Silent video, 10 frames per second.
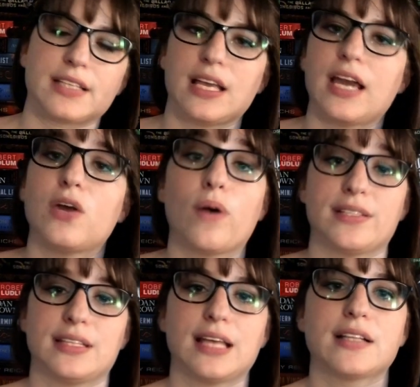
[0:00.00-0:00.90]
thing, and it
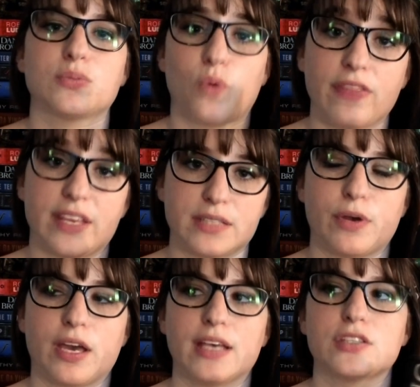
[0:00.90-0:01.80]
wasn't. That's what this
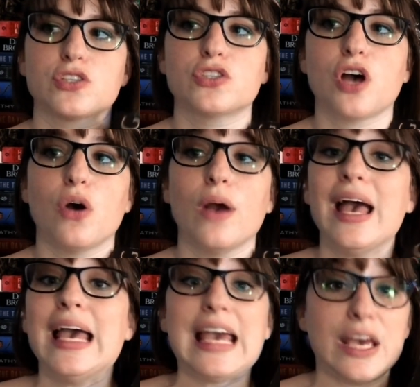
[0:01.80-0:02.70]
book is. So,
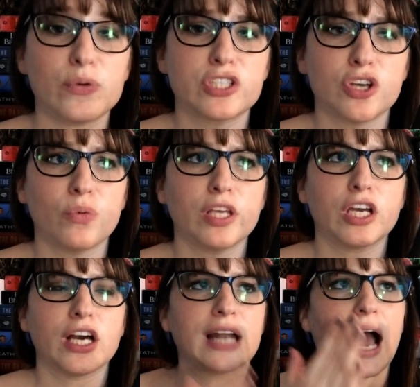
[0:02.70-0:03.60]
it was still really good.